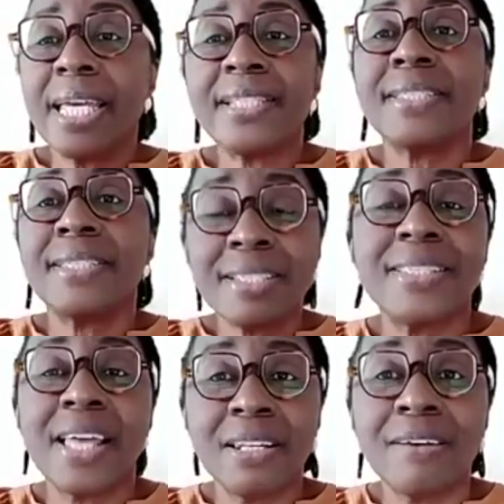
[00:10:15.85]
that's
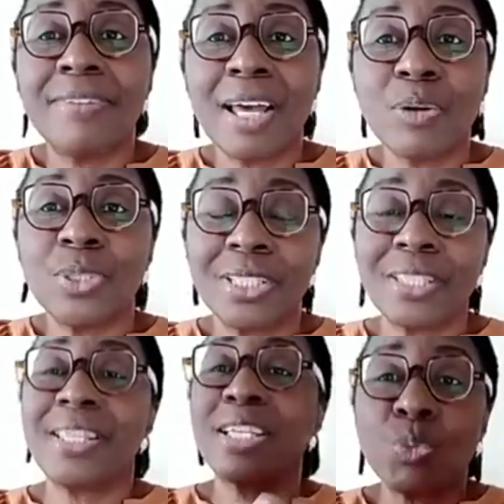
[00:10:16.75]
their love language,
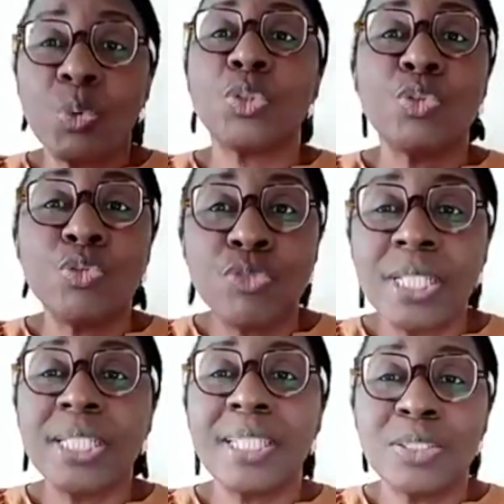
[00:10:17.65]
that's what you
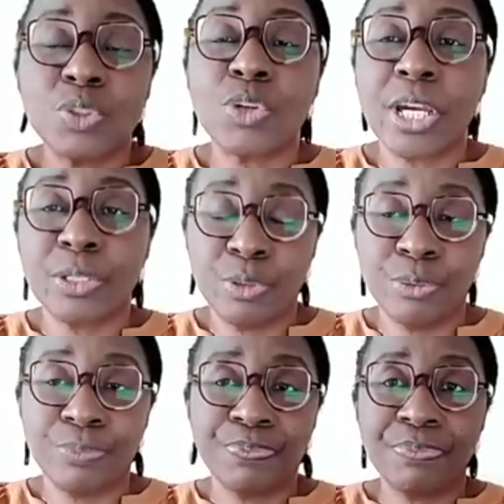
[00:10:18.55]
really need to try and do.
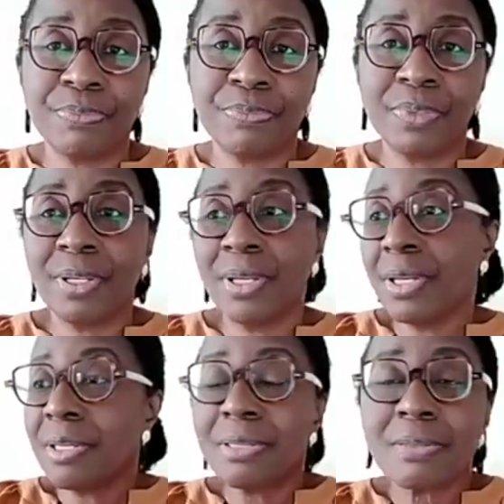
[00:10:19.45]

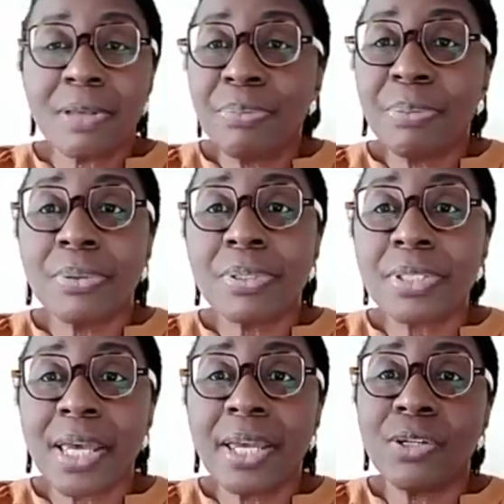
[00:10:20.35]
Mm-hmm. Some people
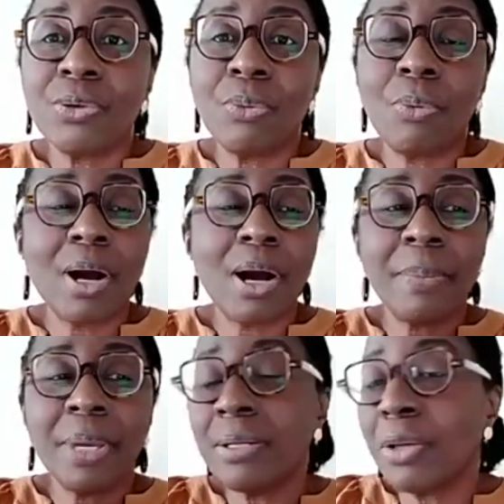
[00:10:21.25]
say, you know what, I
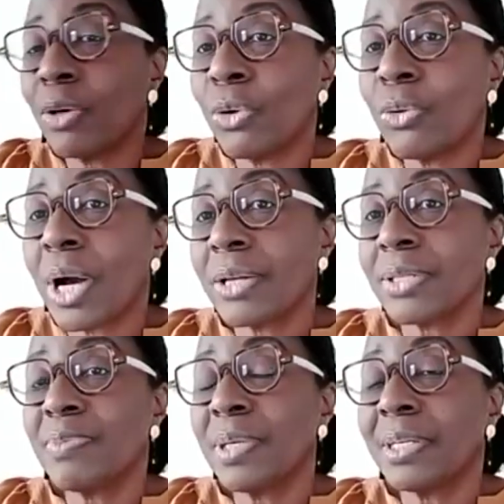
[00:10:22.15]
may not know how to
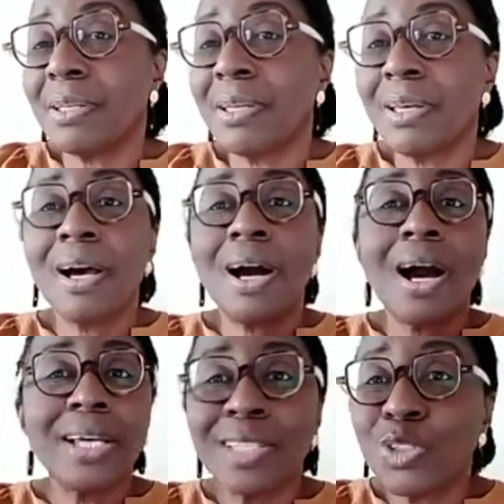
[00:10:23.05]
speak it. I
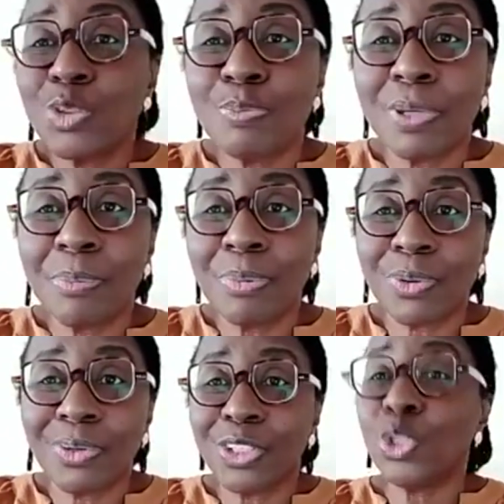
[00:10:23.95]
say to people,
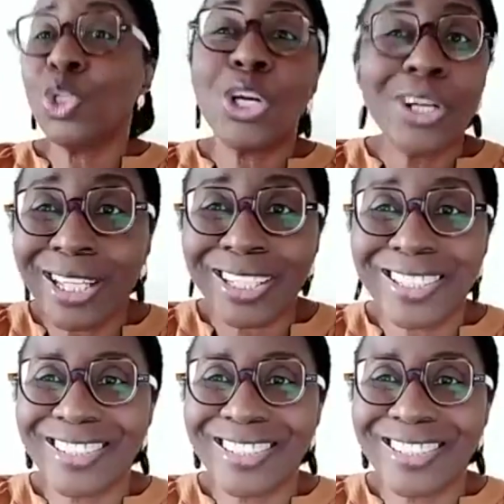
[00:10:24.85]
you learn it.